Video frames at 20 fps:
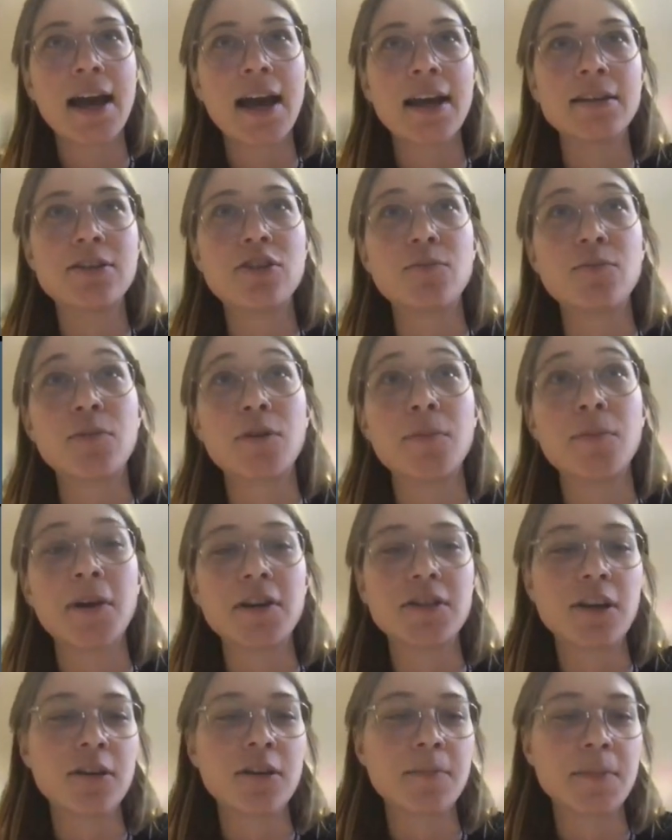and to
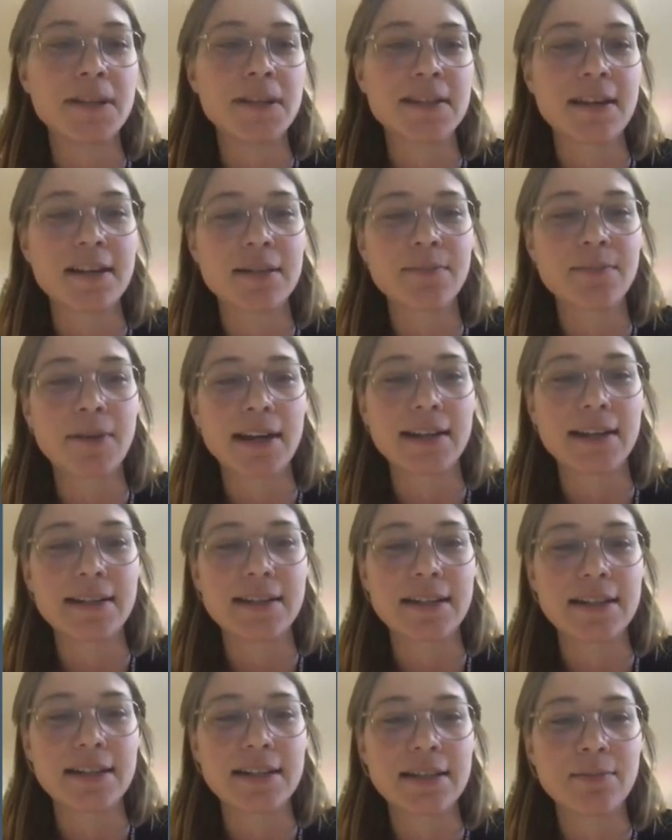promote open science
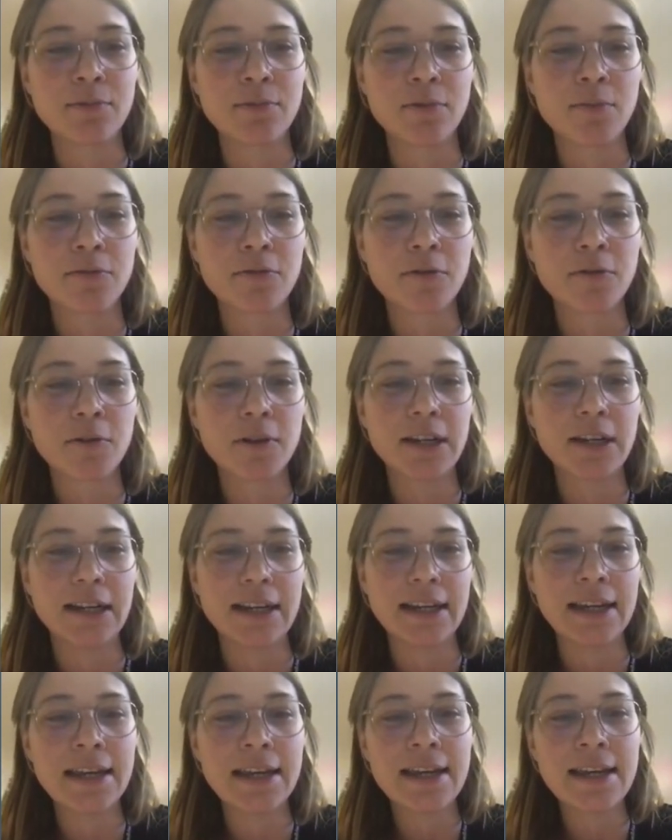practices more
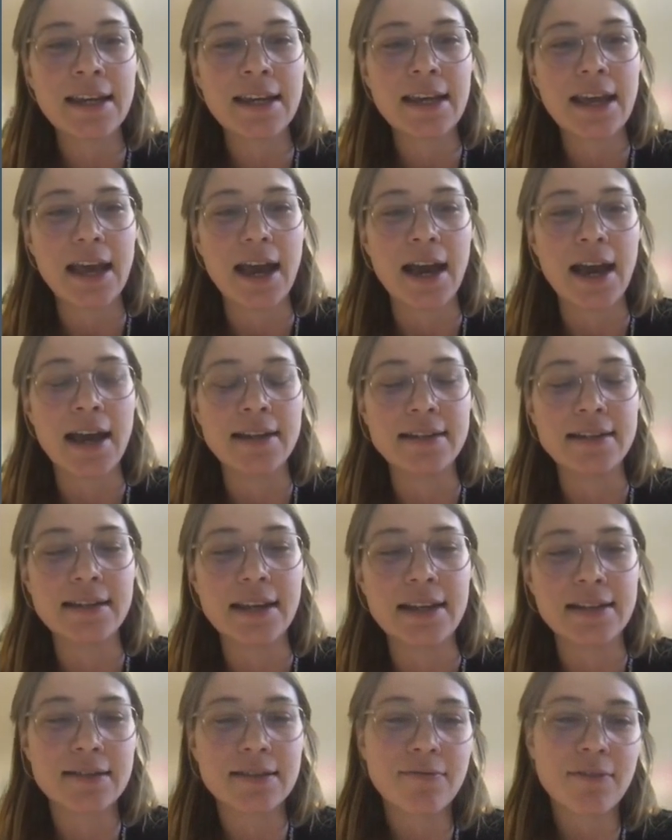broadly. And
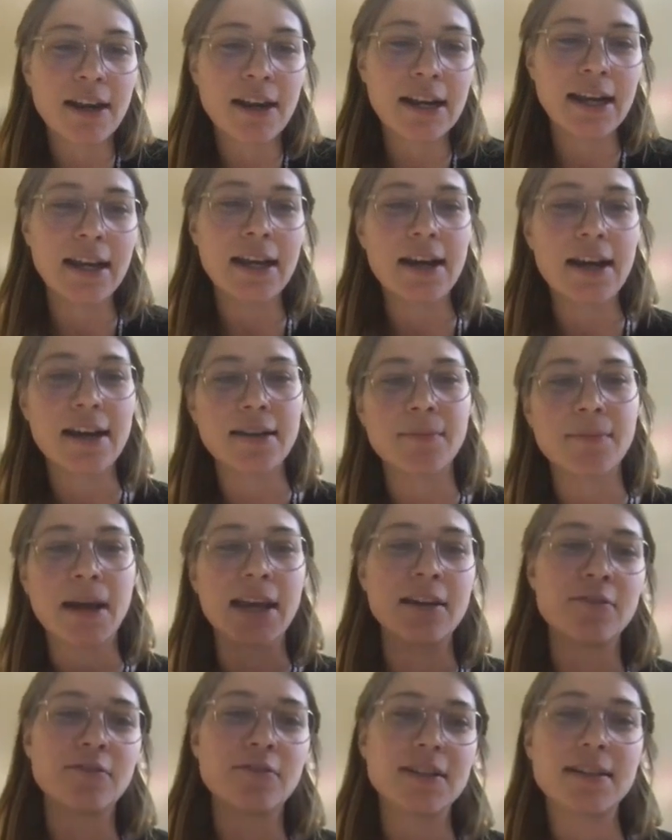it's really kind of my
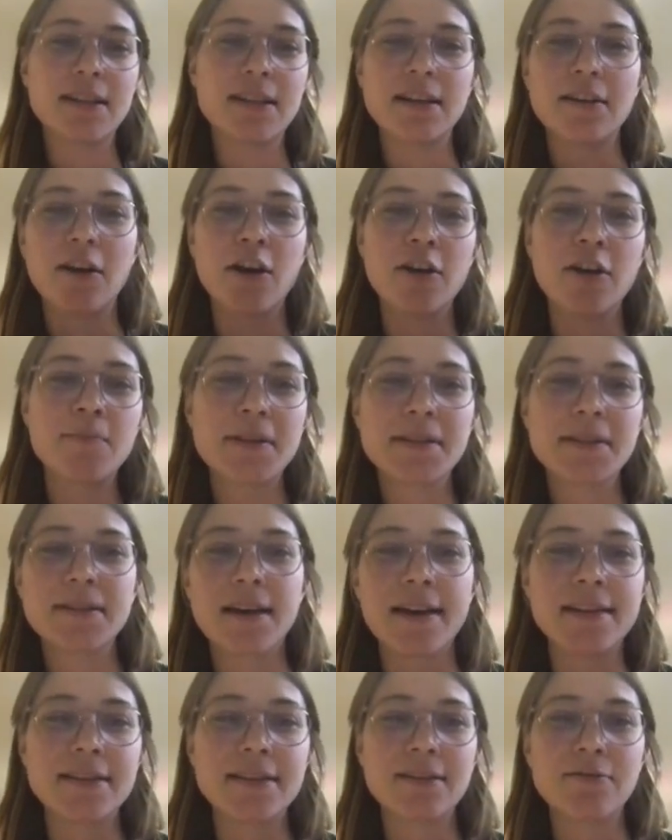interest in open
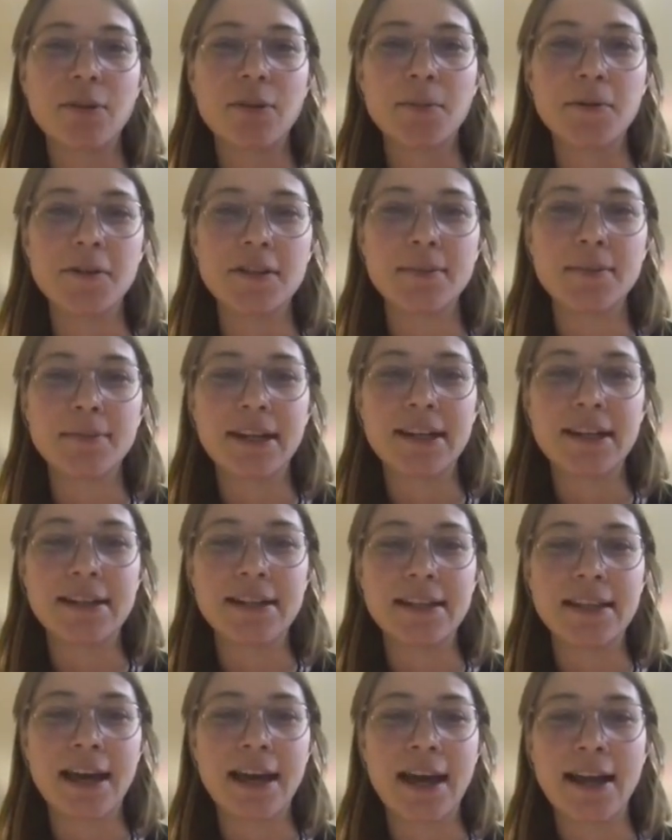science and
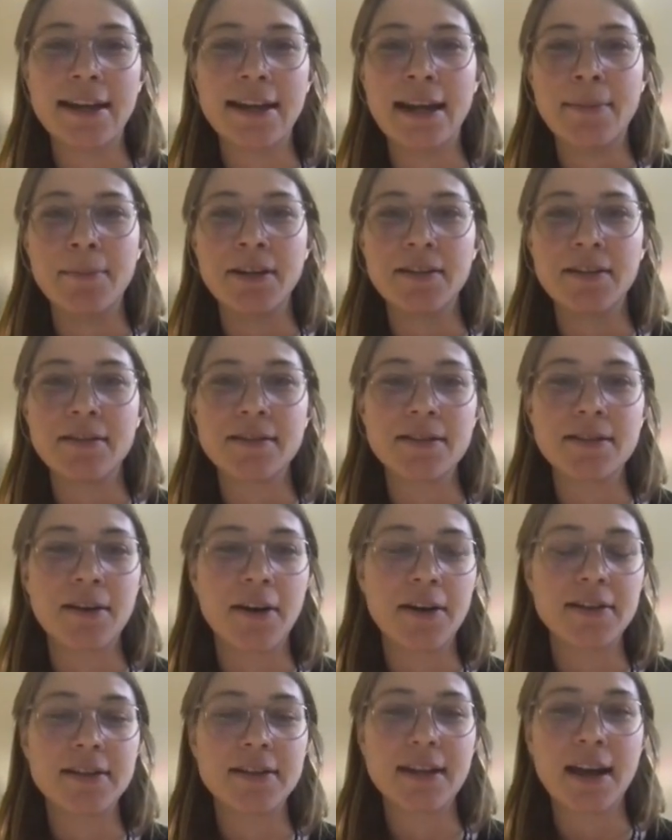reproducibility that led me to
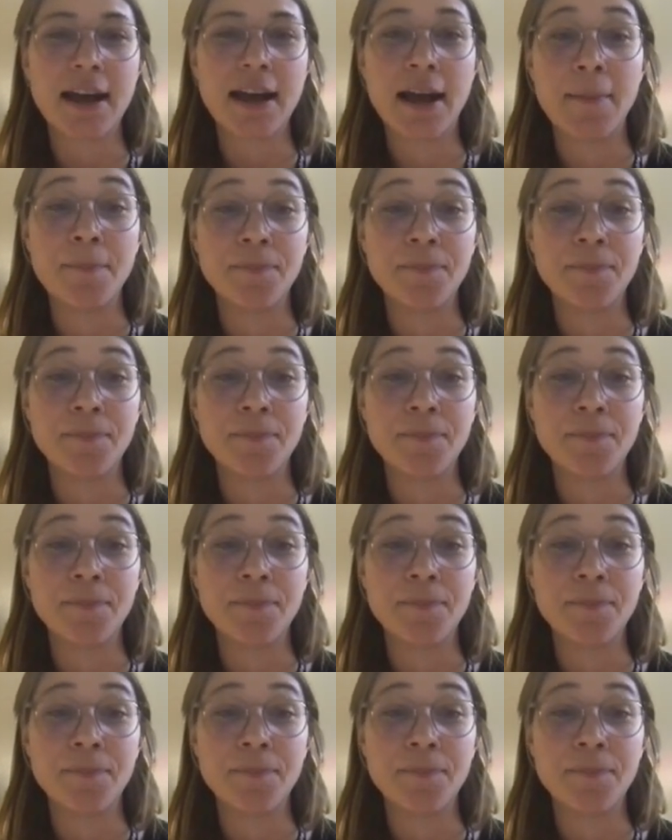start